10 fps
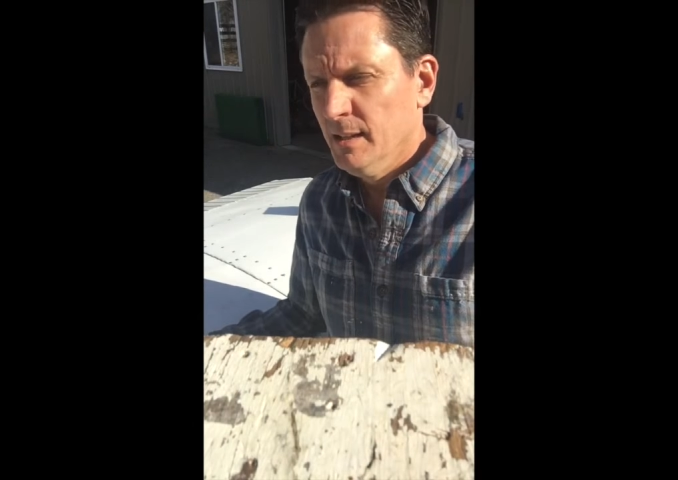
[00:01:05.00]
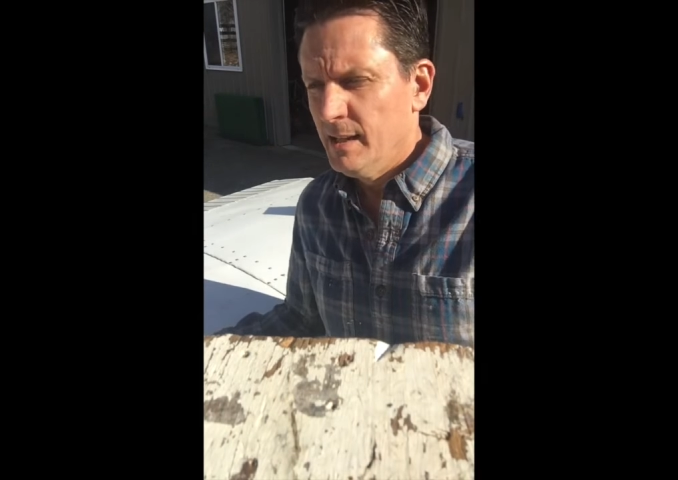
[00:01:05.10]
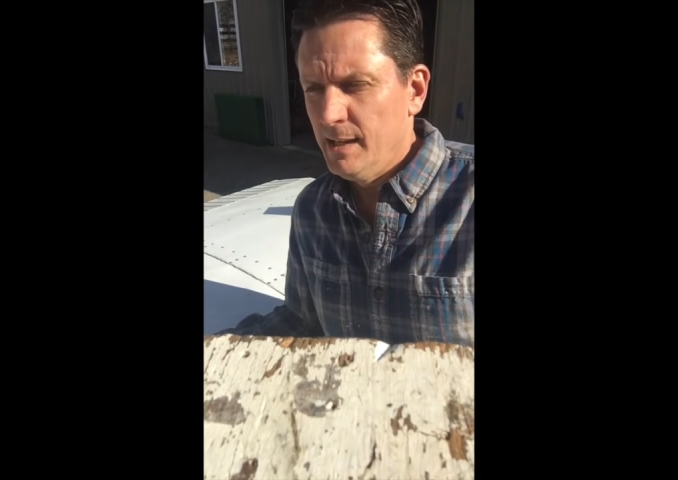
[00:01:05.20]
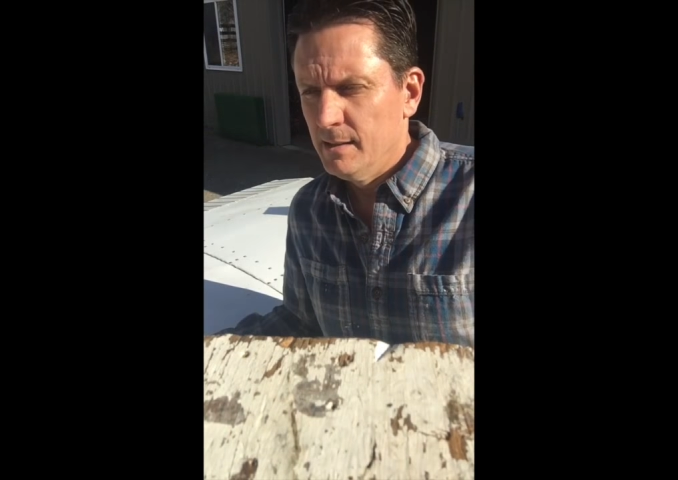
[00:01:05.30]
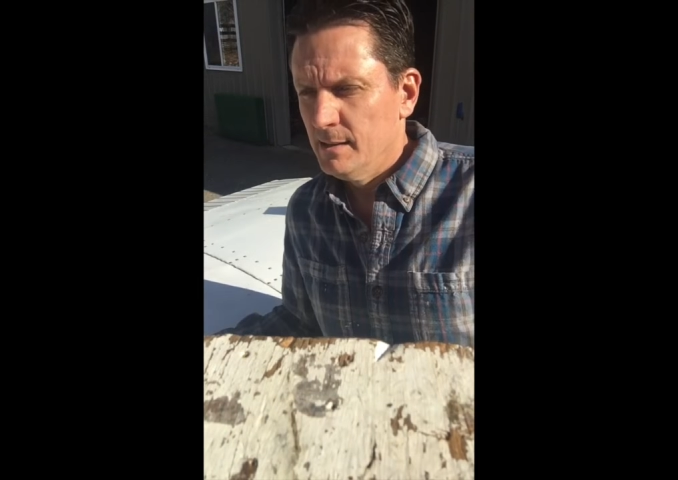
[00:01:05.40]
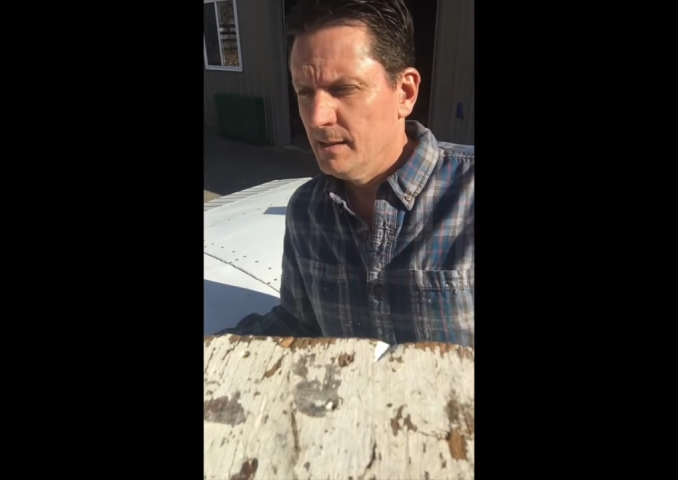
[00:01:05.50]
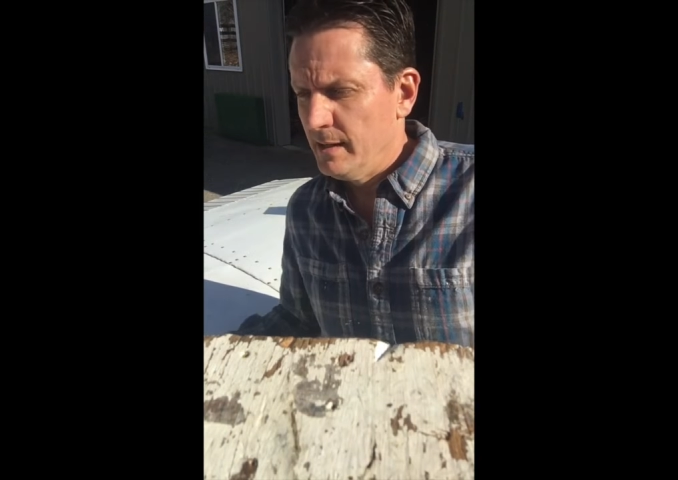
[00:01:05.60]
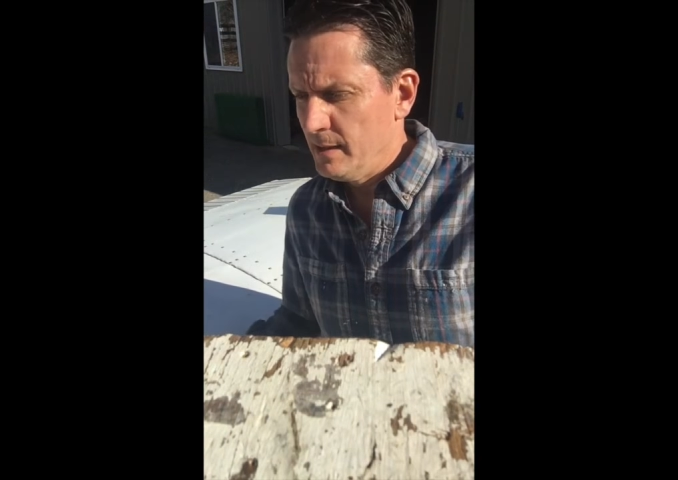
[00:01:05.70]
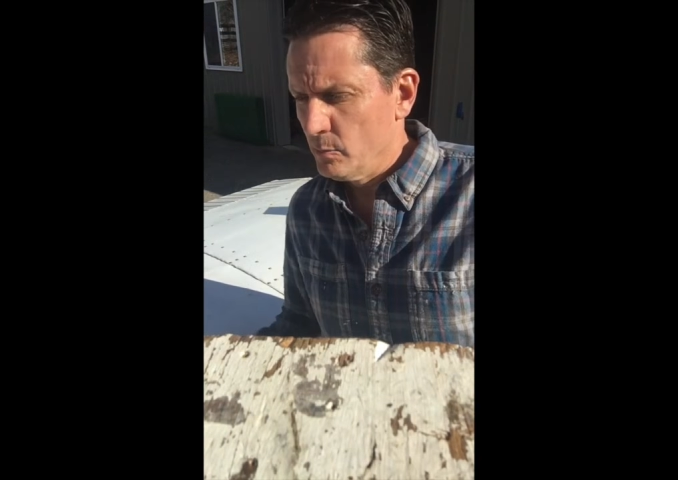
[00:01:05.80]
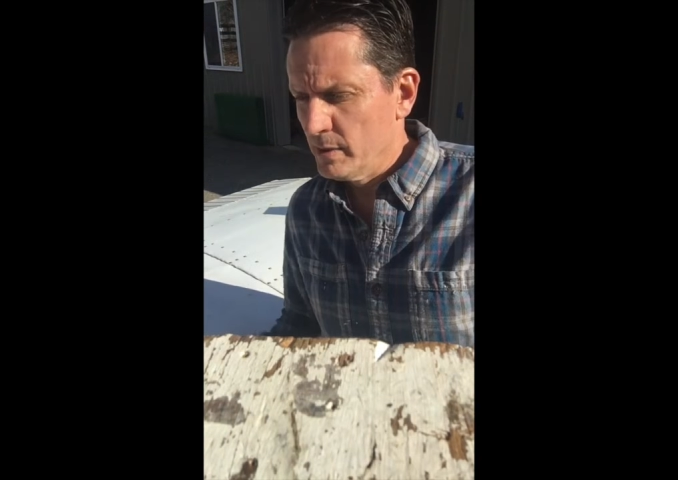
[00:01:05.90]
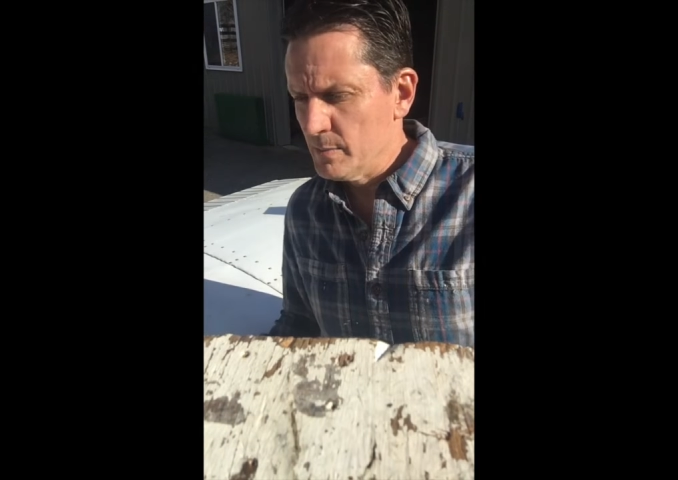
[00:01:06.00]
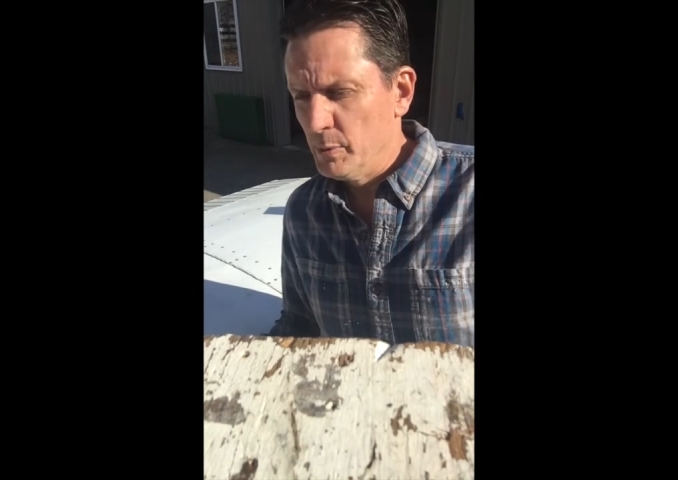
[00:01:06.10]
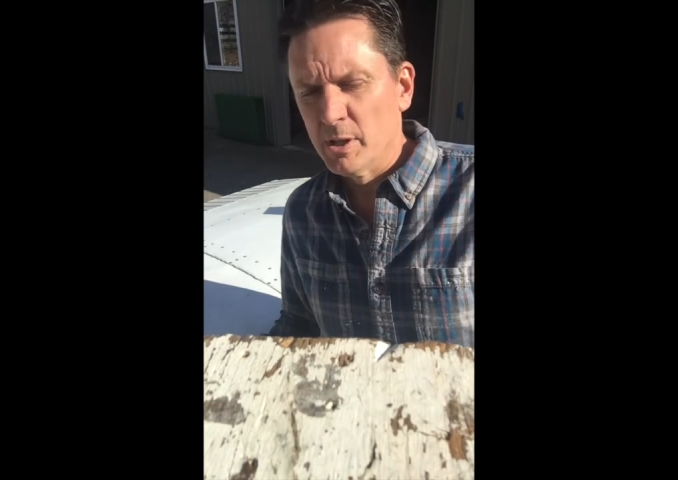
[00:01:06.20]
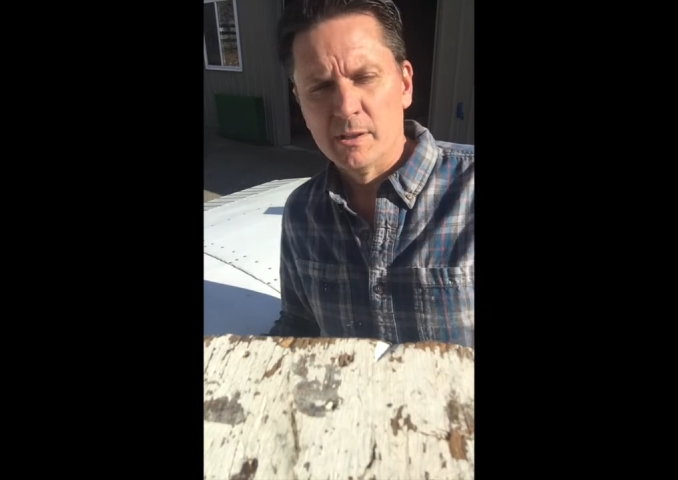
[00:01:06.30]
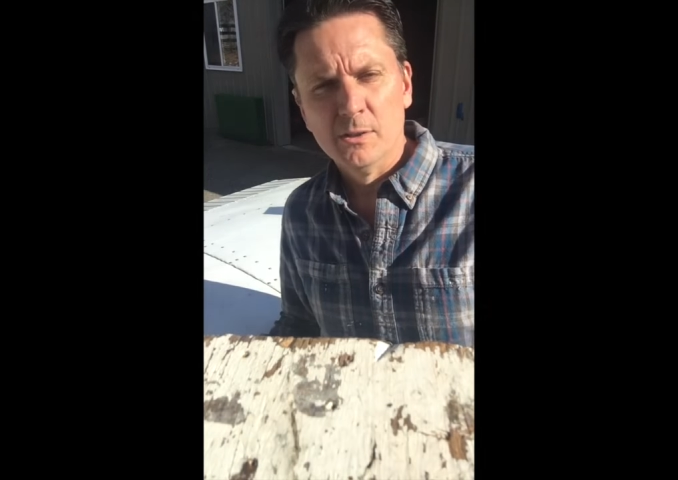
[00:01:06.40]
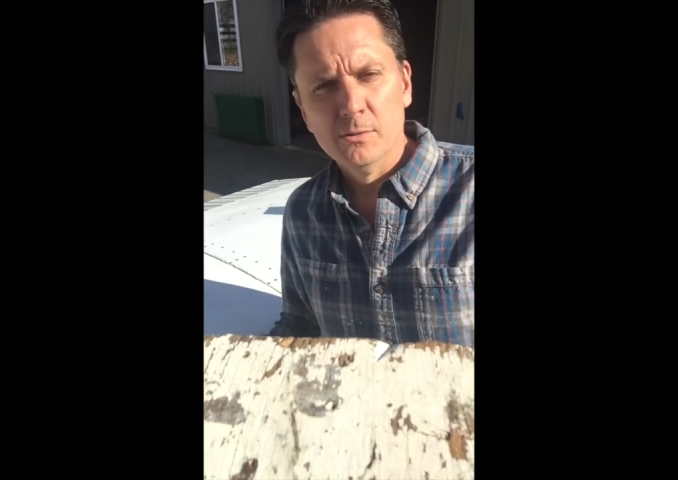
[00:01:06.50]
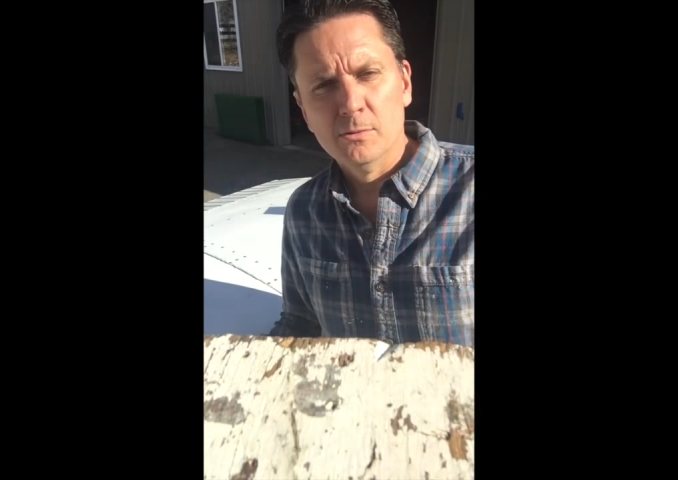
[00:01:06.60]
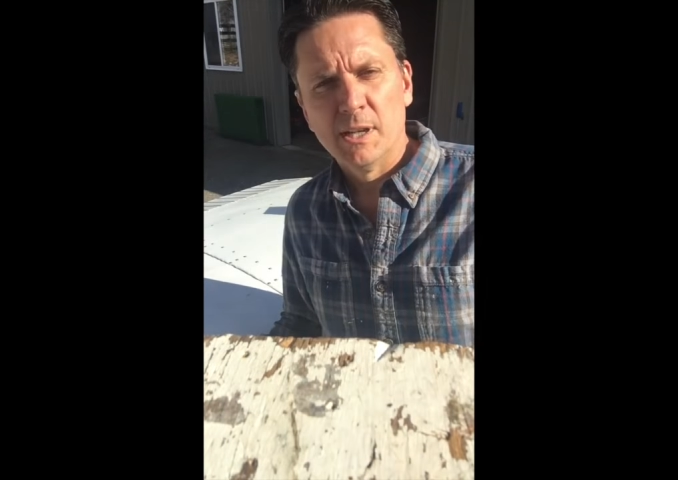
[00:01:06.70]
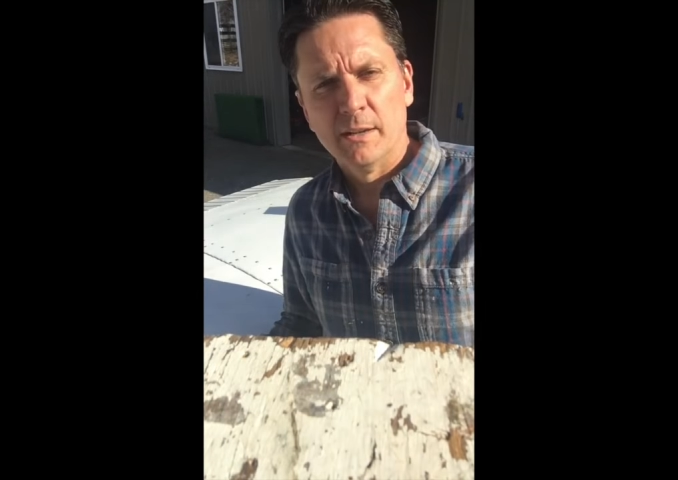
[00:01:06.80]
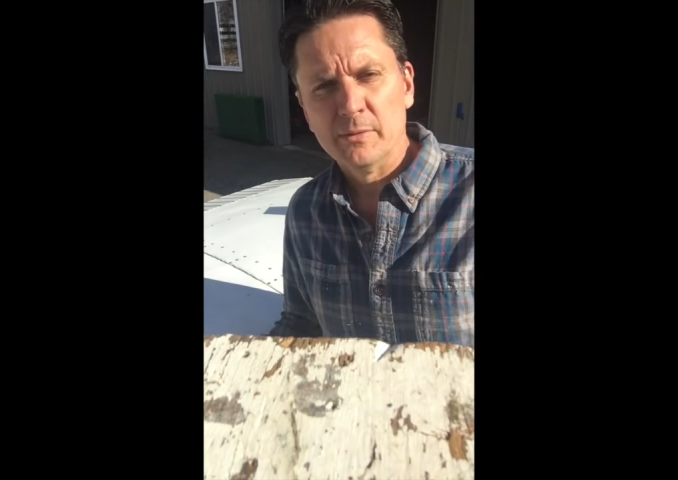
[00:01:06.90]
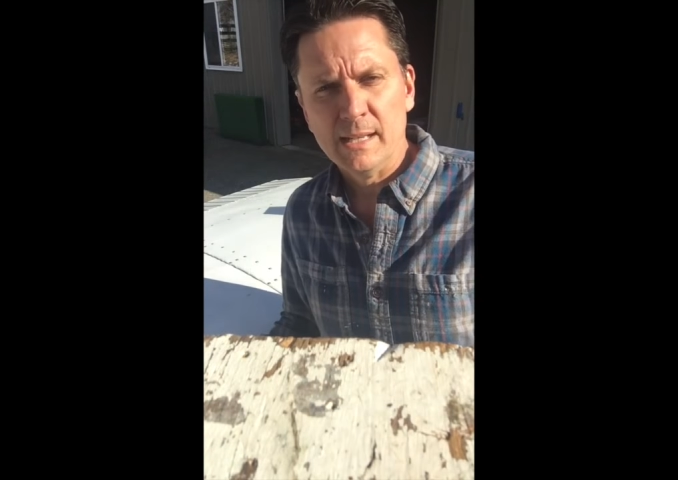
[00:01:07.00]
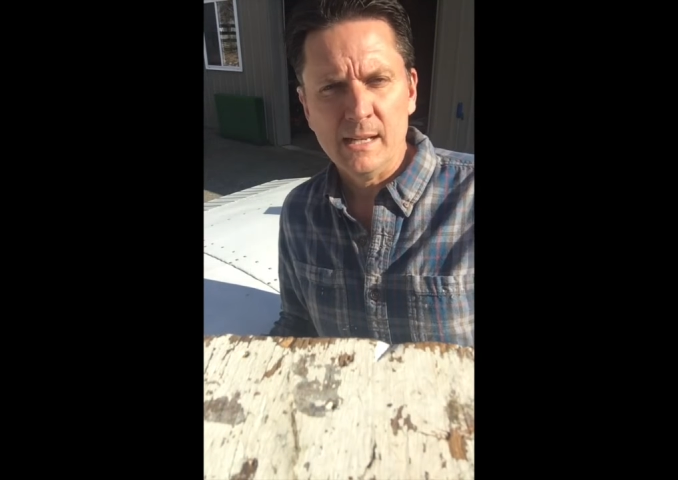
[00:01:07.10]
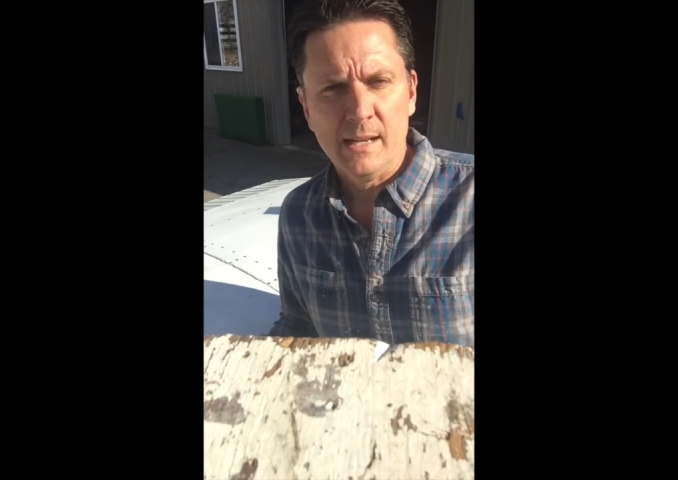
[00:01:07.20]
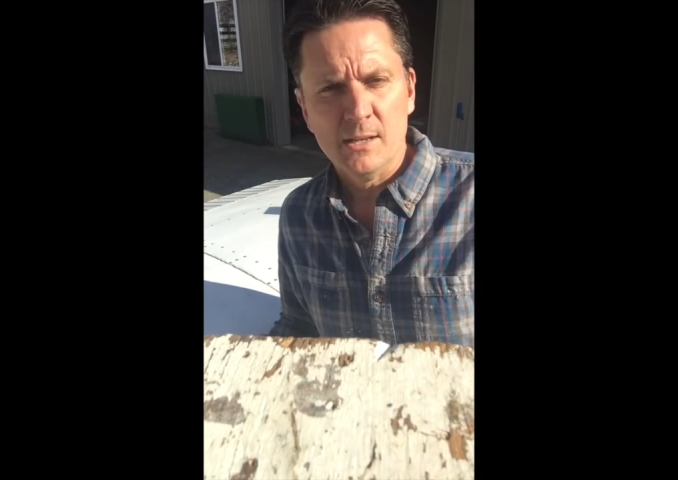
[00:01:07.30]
And then we're going to put a new cuff leading